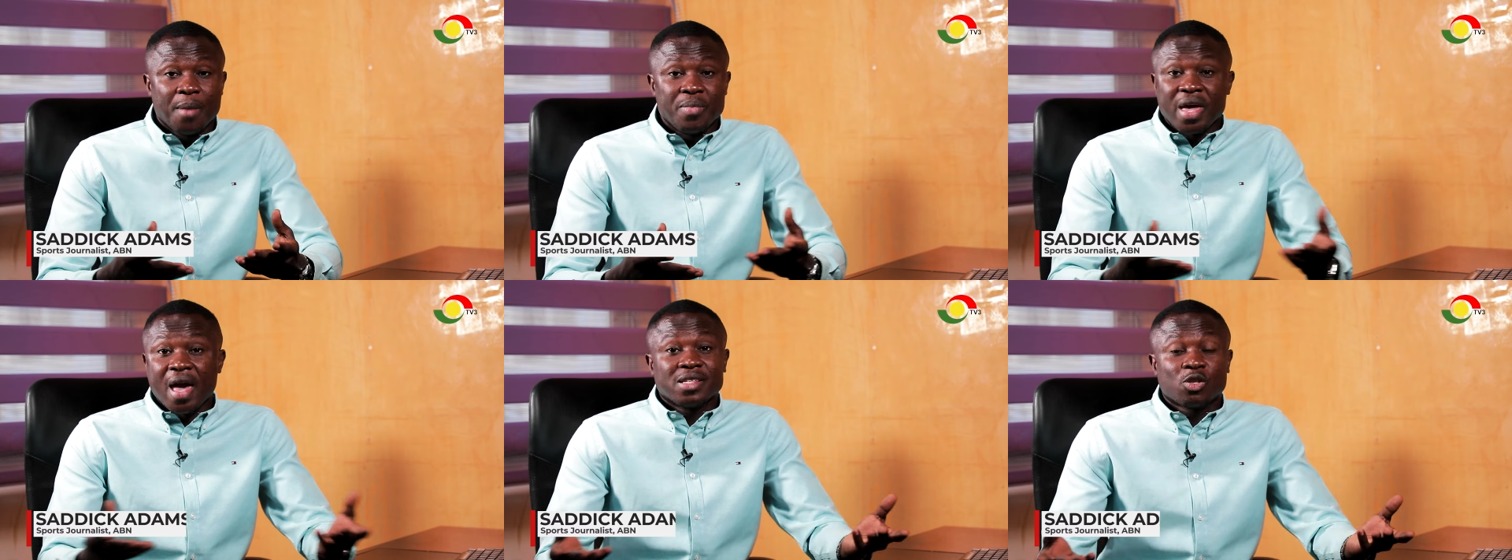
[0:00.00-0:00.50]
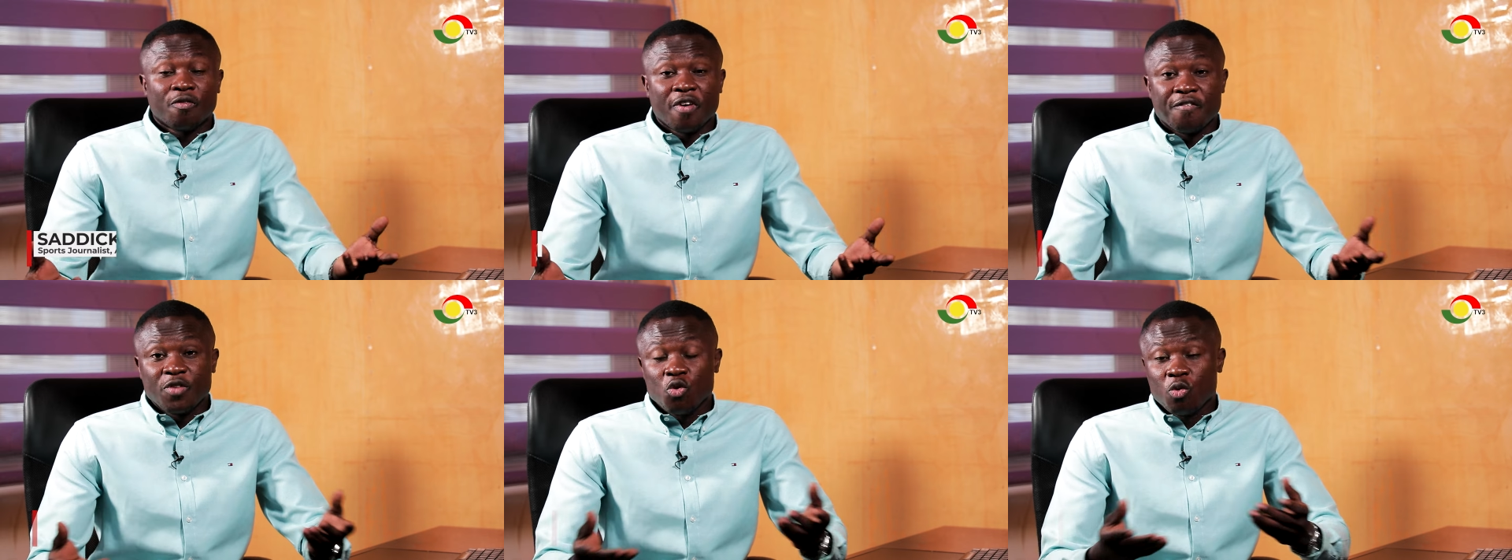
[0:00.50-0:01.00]
behest of
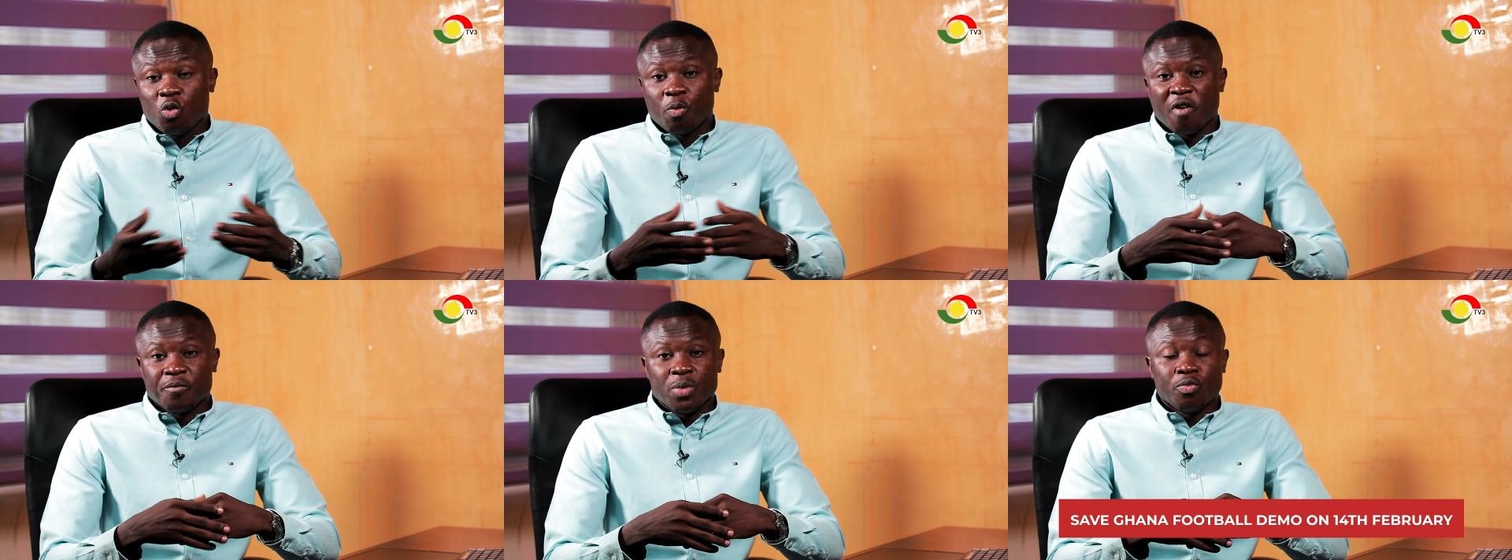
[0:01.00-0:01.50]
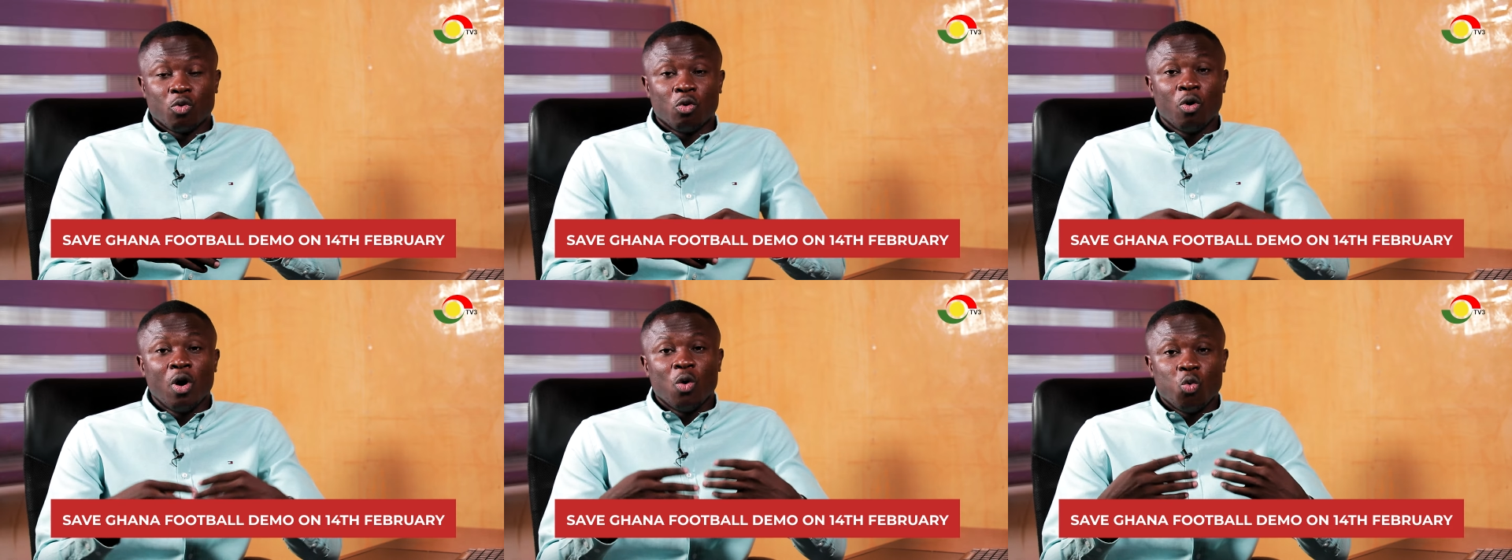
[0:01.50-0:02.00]
a few group of
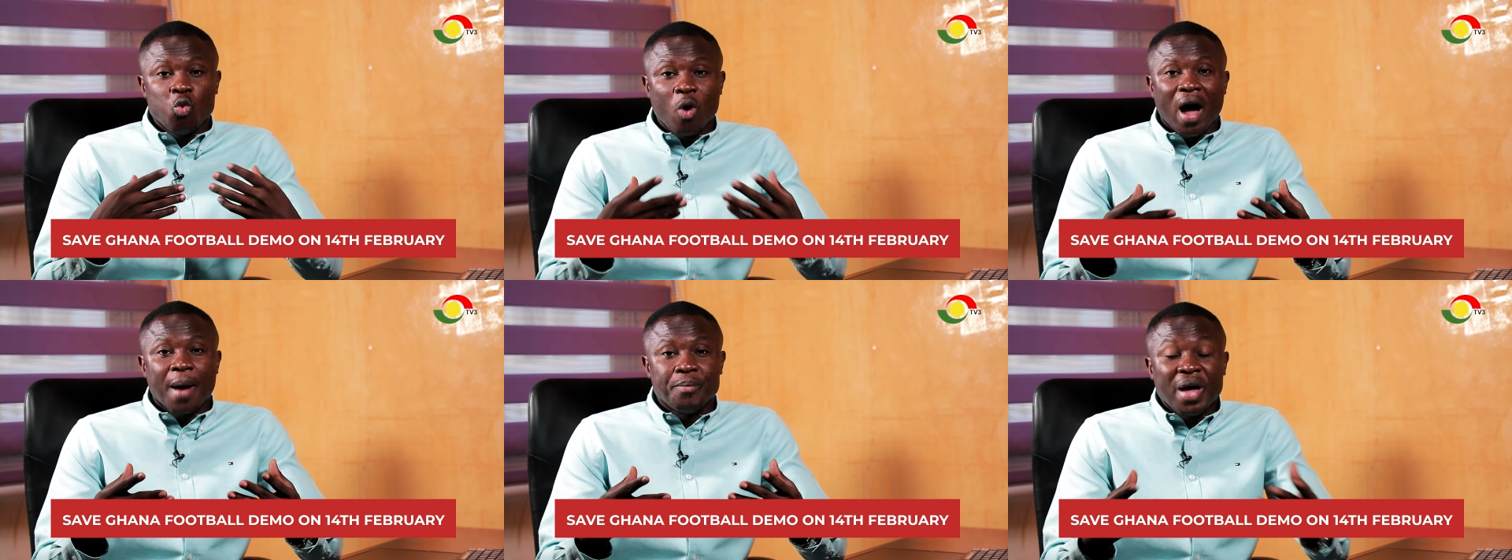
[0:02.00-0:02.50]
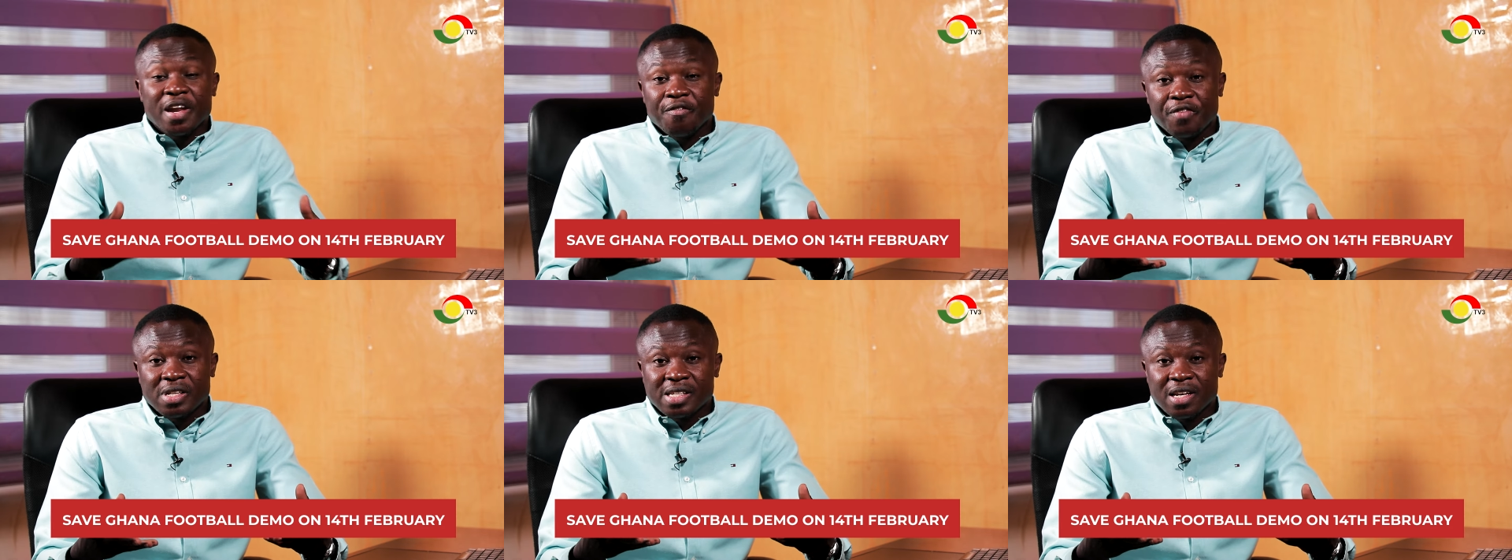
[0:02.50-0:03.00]
people who are
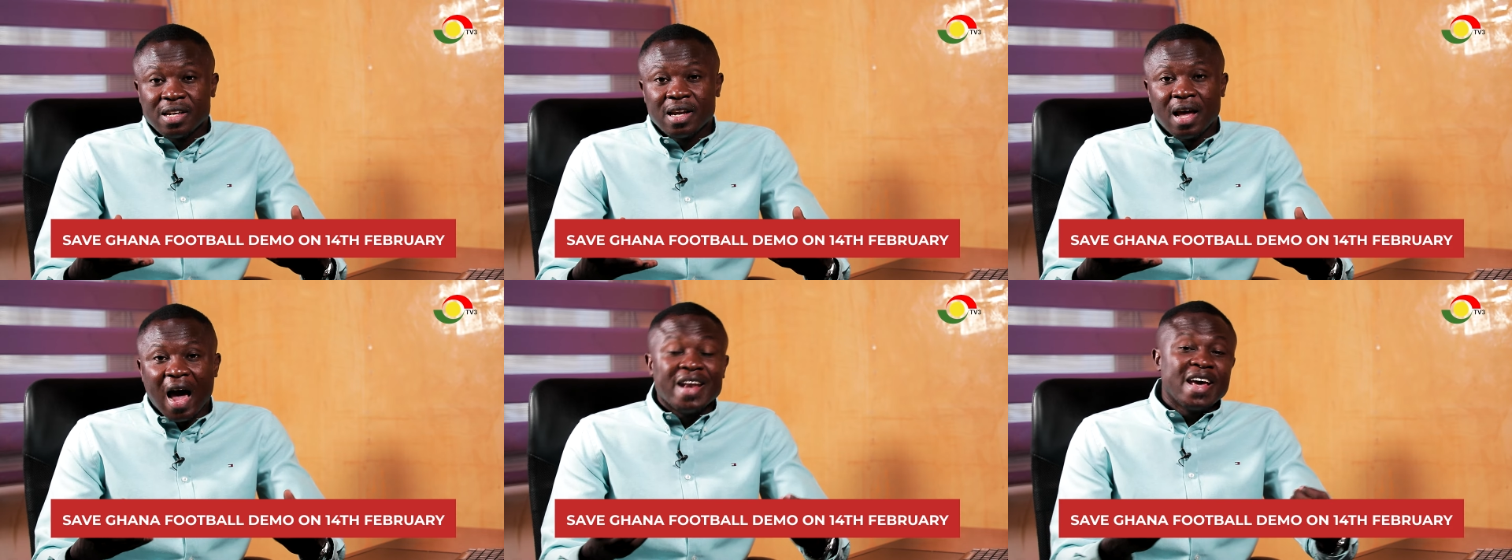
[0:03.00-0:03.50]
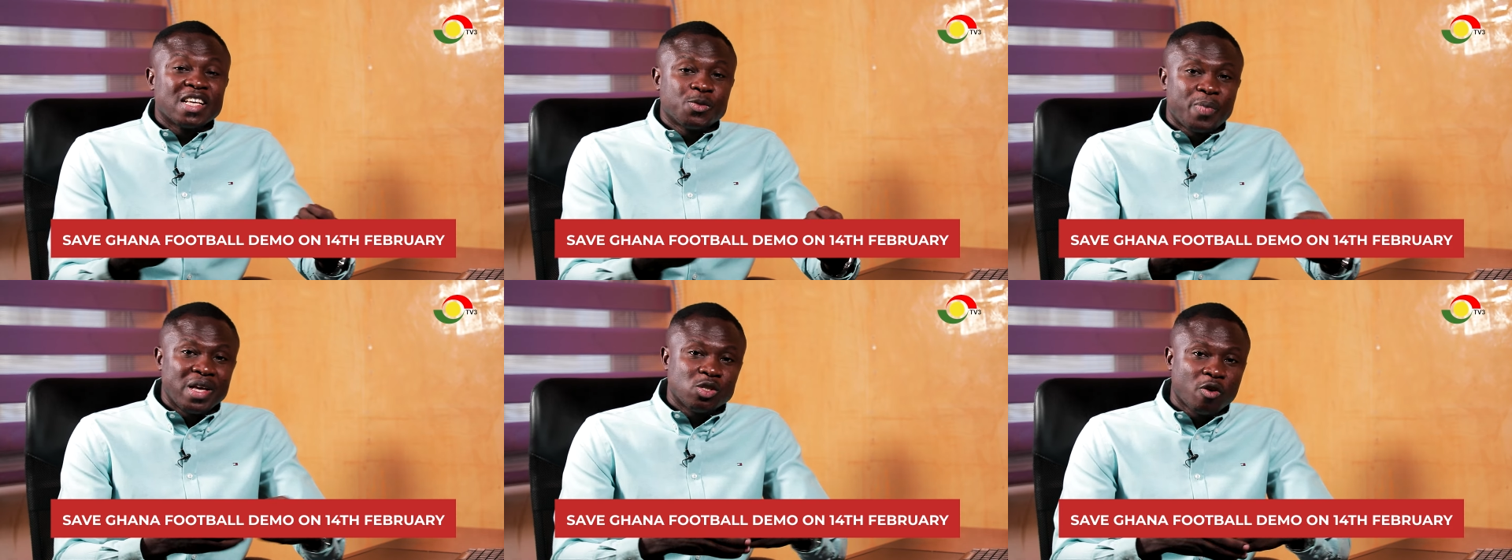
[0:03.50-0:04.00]
benefiting at the
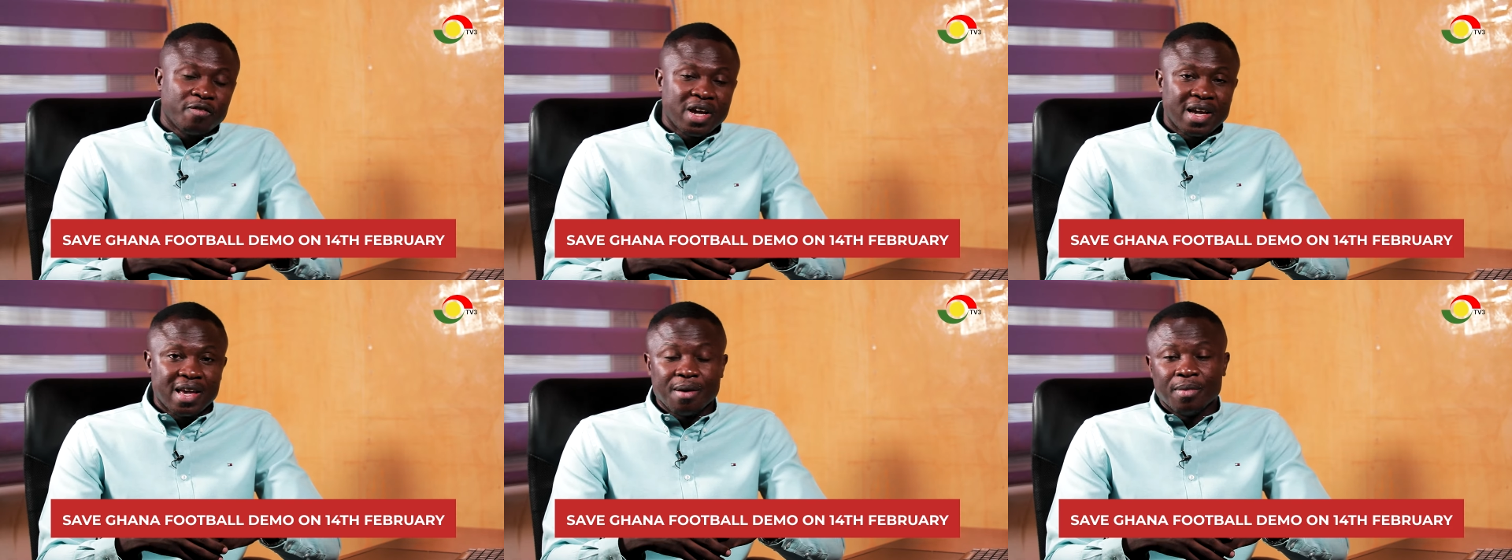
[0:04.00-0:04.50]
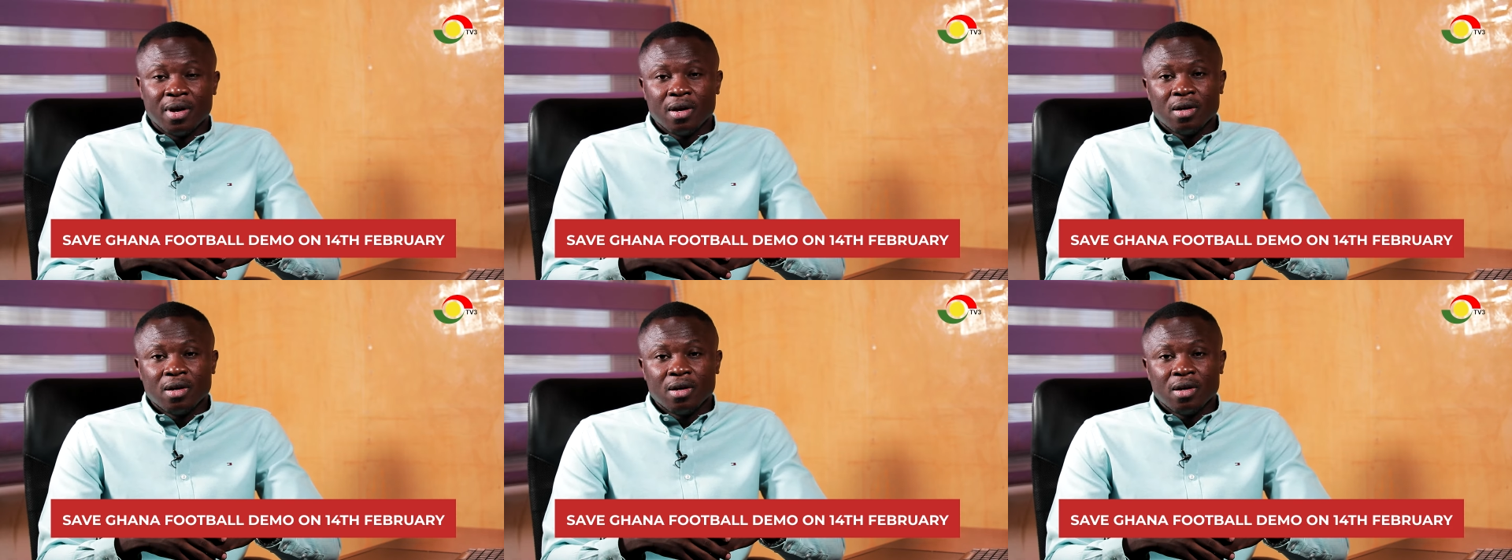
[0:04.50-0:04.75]
expense of the game?